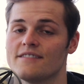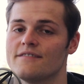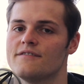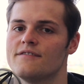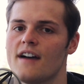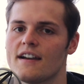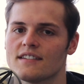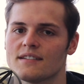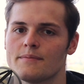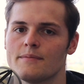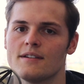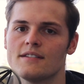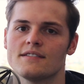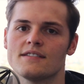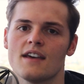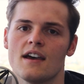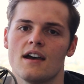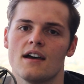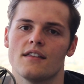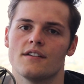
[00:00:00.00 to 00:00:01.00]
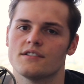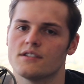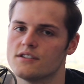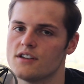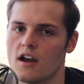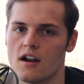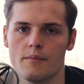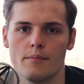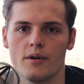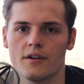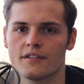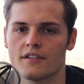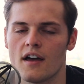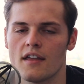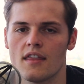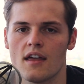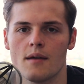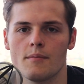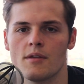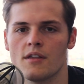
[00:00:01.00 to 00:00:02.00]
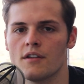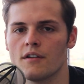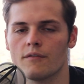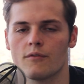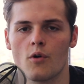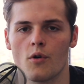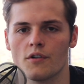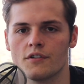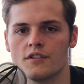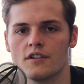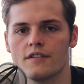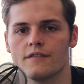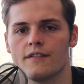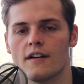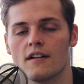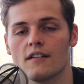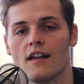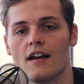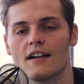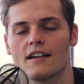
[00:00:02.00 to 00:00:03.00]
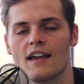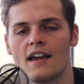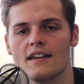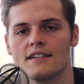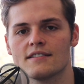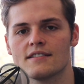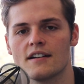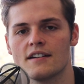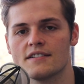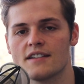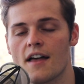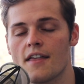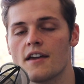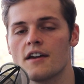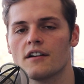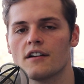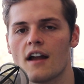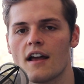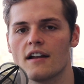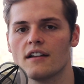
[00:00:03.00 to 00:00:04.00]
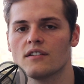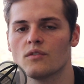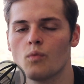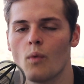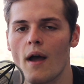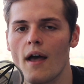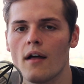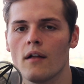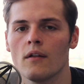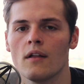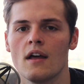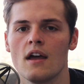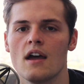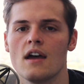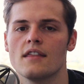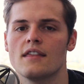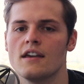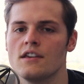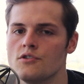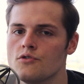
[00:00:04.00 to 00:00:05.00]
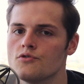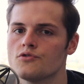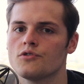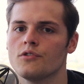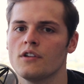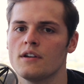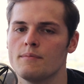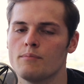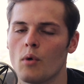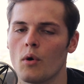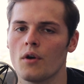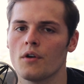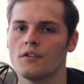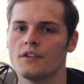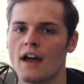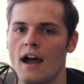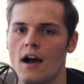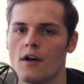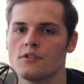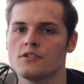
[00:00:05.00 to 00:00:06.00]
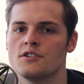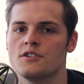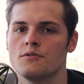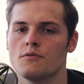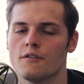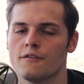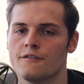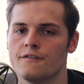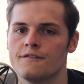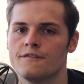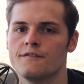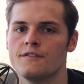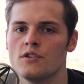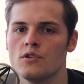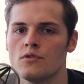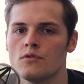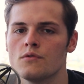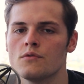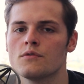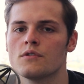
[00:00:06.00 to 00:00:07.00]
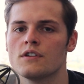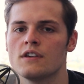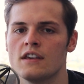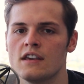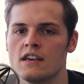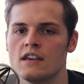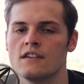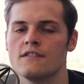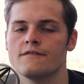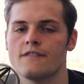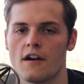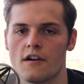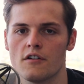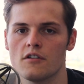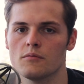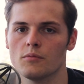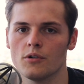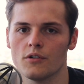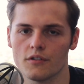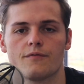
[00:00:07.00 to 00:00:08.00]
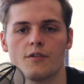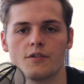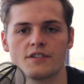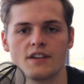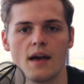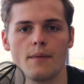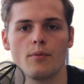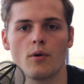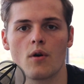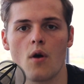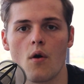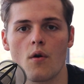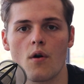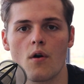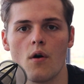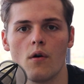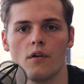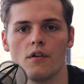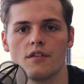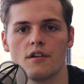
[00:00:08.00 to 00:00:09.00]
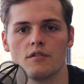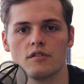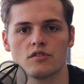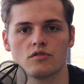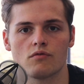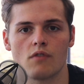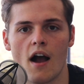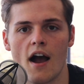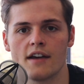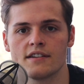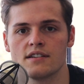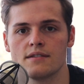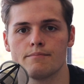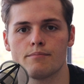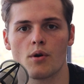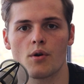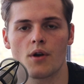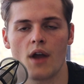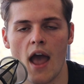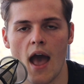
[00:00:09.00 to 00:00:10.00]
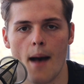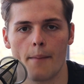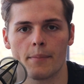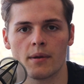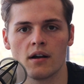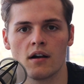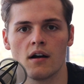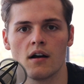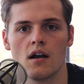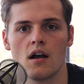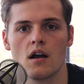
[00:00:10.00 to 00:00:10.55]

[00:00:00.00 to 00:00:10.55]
investments, there's a ton of books on them, and then of course you can find a lot of case studies on the internet as well. They usually boil down to a few key variables. For example, Coca-Cola, there was rising per capita